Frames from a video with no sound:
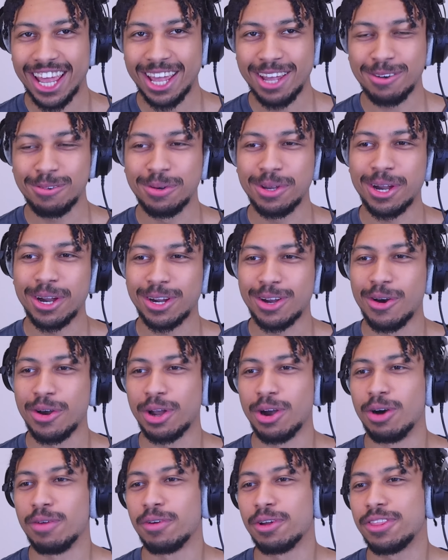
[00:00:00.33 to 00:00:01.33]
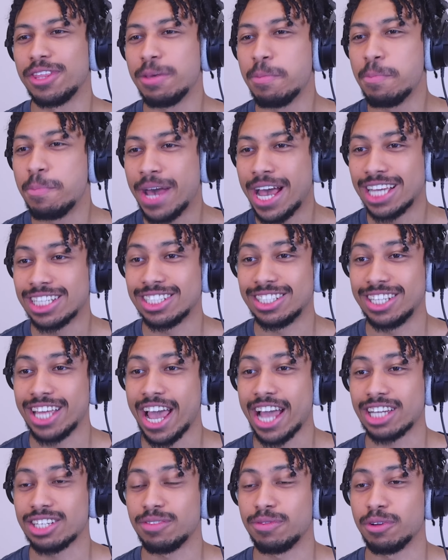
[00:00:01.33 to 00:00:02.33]
we are going over the best
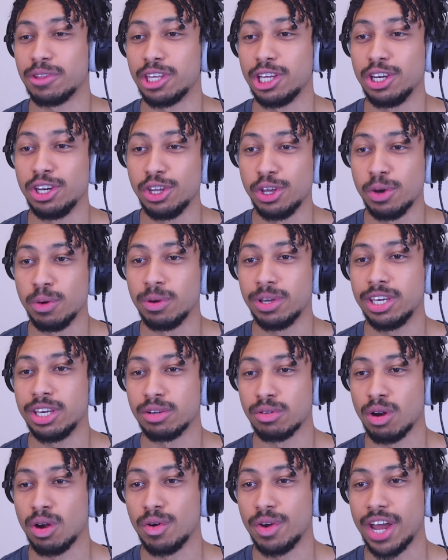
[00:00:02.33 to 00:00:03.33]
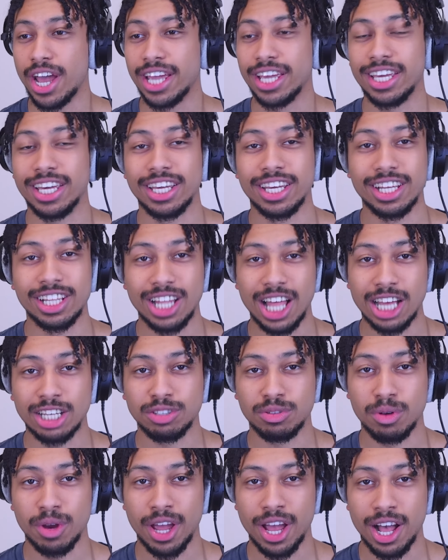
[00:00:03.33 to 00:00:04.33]
decks for the new Hero Knight in
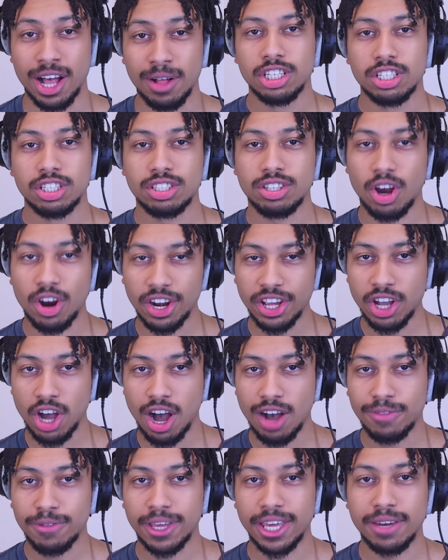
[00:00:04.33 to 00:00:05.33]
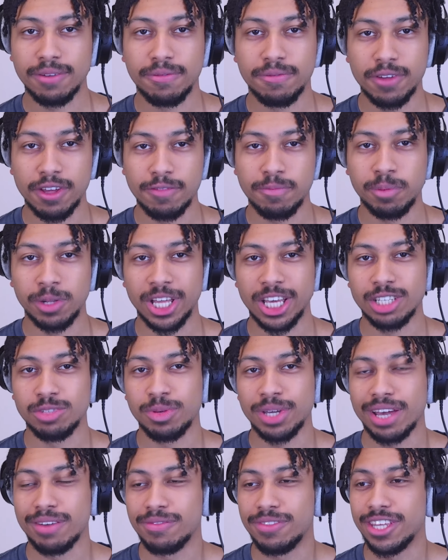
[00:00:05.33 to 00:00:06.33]
Clash Royale. Starting off in 5th place, we
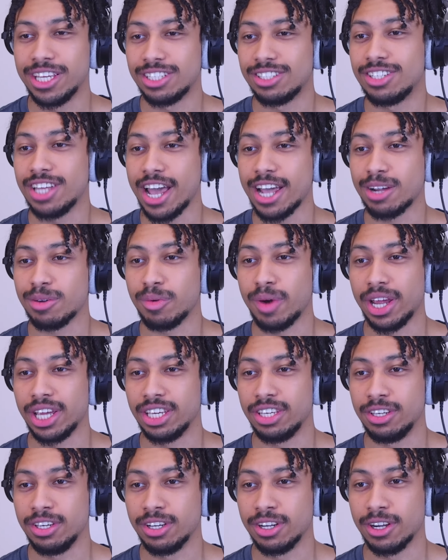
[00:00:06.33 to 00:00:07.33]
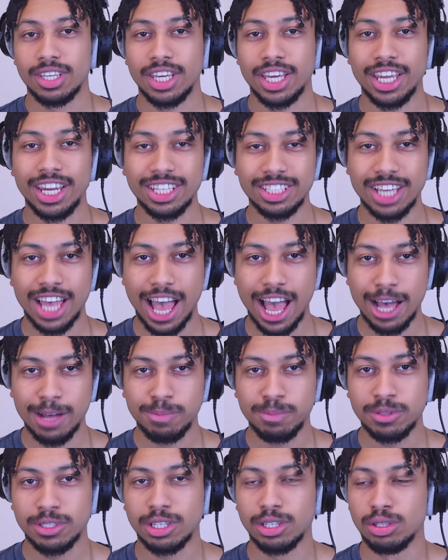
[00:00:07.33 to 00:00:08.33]
have this deck right here. It is
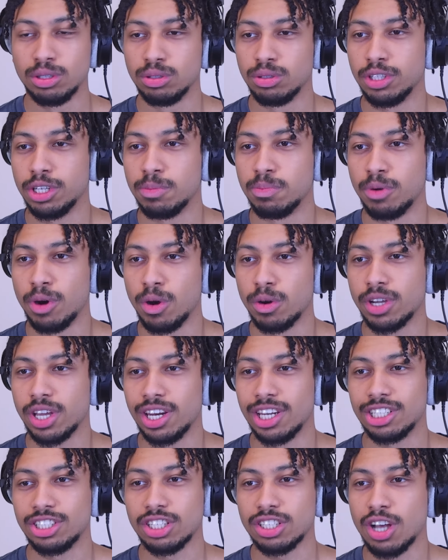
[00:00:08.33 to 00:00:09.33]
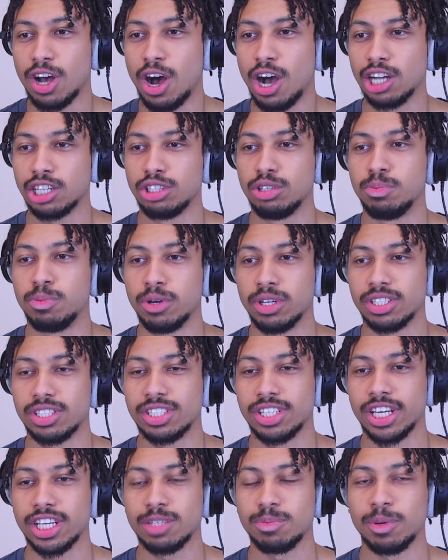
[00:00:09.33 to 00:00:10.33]
absolutely broken. It's just Hog
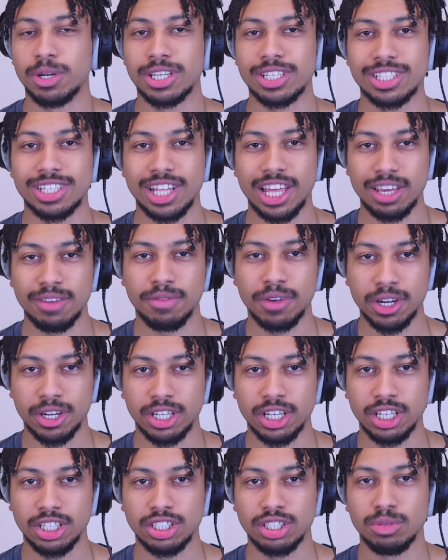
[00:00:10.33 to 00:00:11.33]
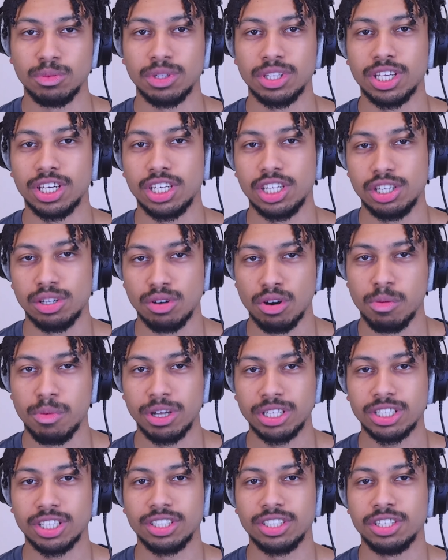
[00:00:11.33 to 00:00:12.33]
2.6, but a slight variation with the Hero
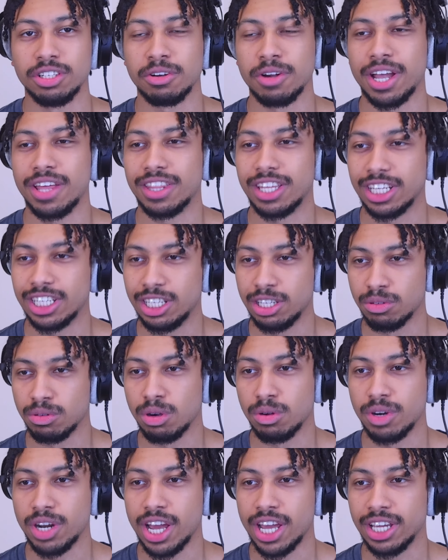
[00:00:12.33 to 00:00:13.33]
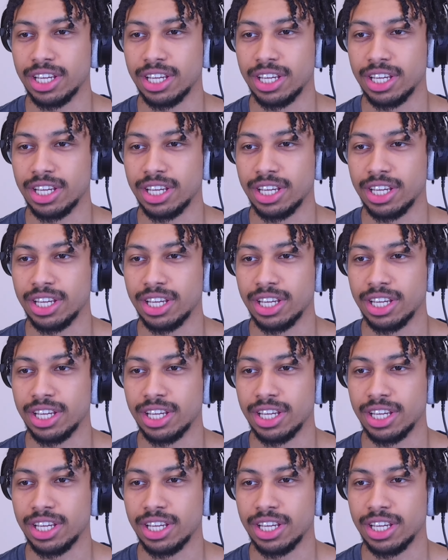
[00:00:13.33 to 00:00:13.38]
Musketeer and the Hero Knight